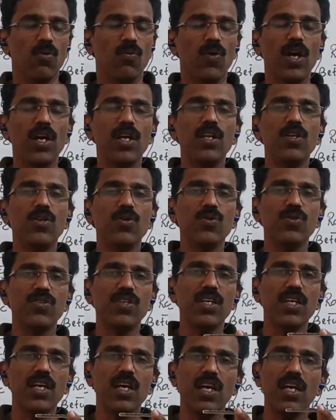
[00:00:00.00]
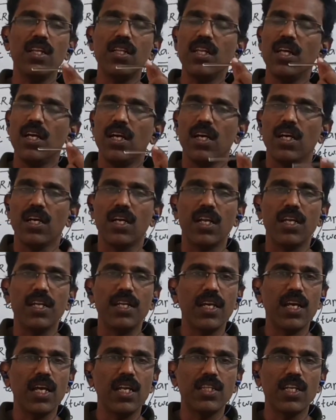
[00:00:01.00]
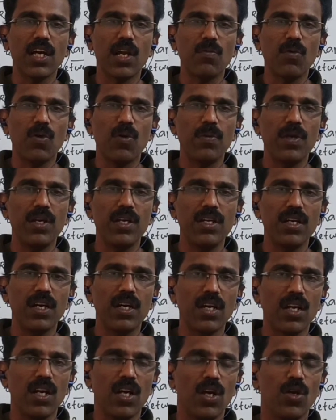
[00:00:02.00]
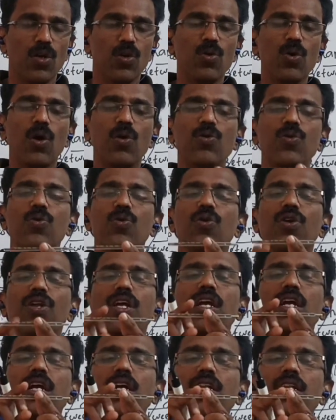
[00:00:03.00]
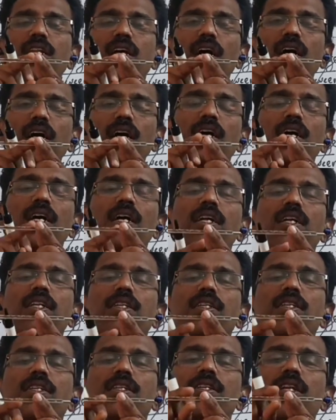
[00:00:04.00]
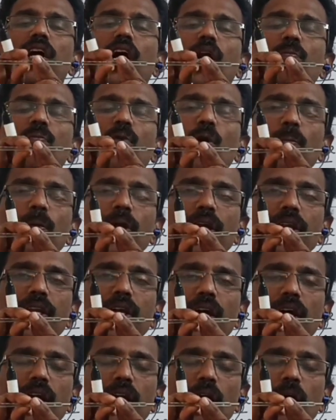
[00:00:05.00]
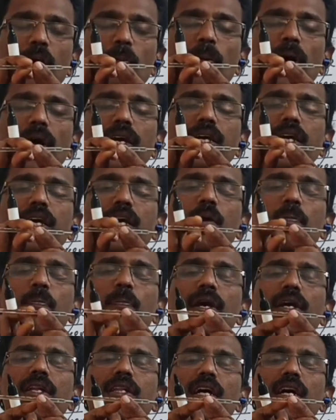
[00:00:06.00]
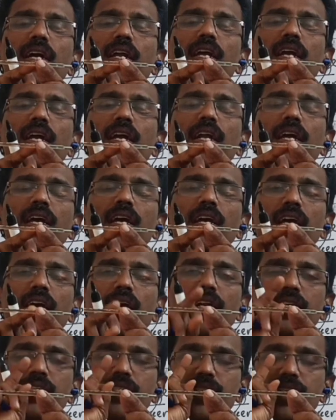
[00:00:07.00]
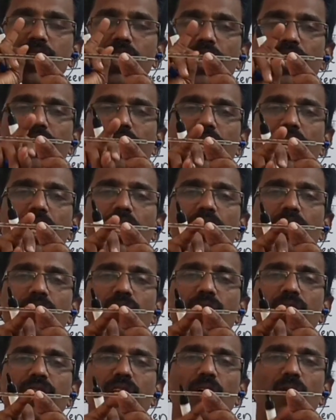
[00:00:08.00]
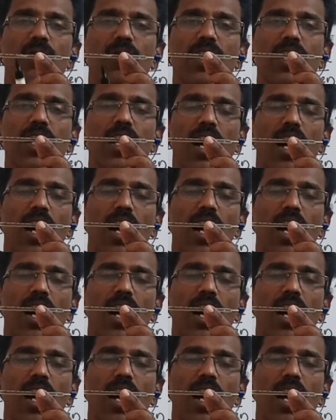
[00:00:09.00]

While using a clinical thermometer, you have to read the thermometer by keeping the reading in straight line with our